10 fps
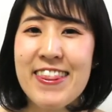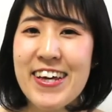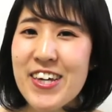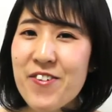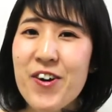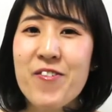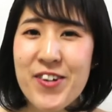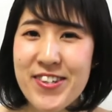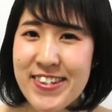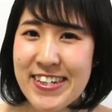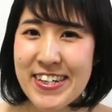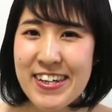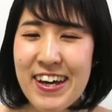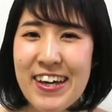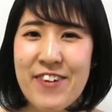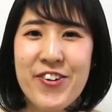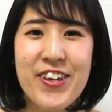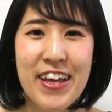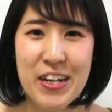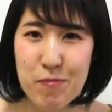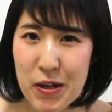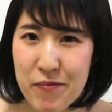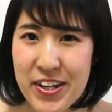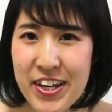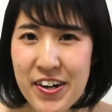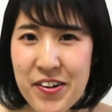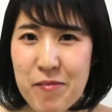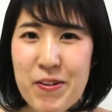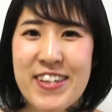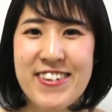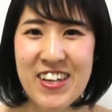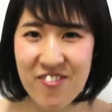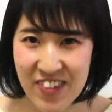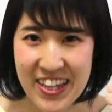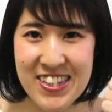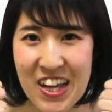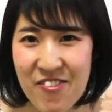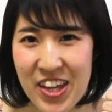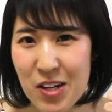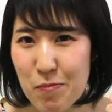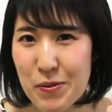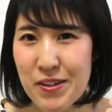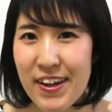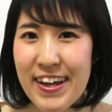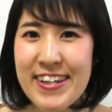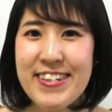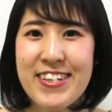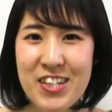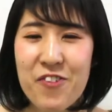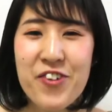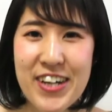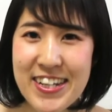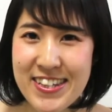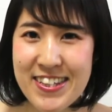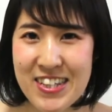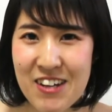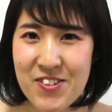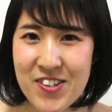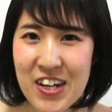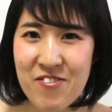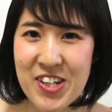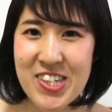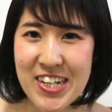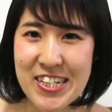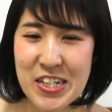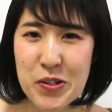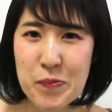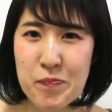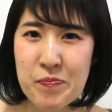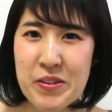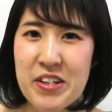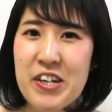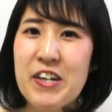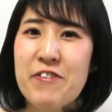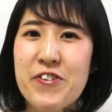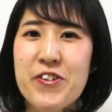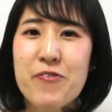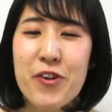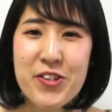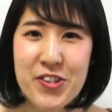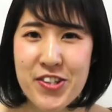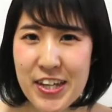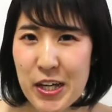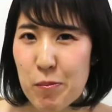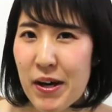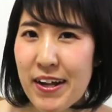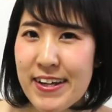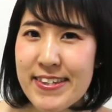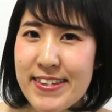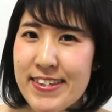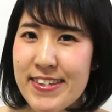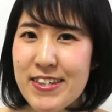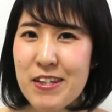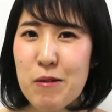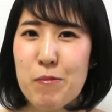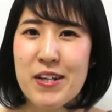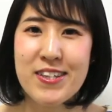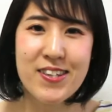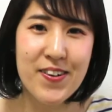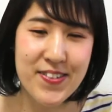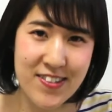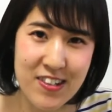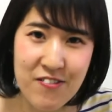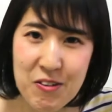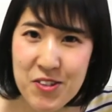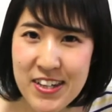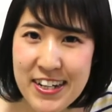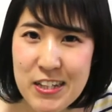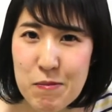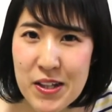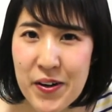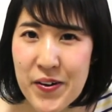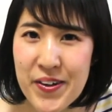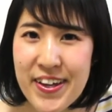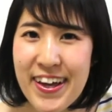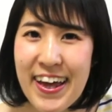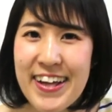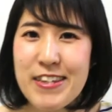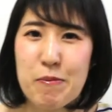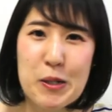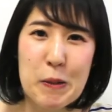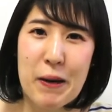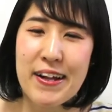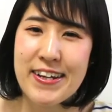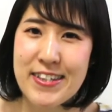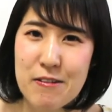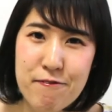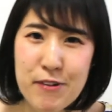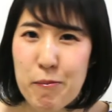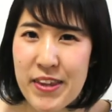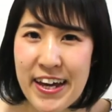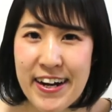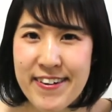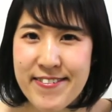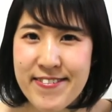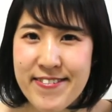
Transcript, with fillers: Thank you for watching. If you like my video, please give me thumbs up and don't forget to subscribe my channel. If you want to take my lessons, please go to the website below and book my lesson from there.